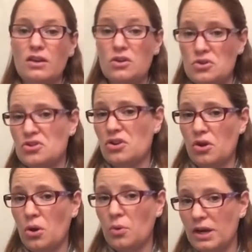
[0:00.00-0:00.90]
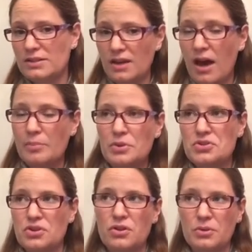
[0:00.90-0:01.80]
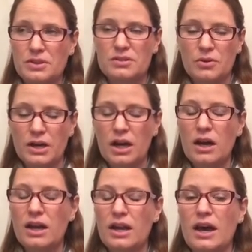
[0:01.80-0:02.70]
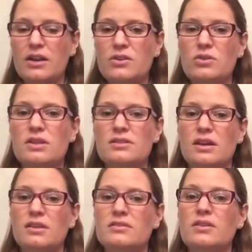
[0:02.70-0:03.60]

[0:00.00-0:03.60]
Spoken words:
you should know what's up, you should know what's going on and how to do these things.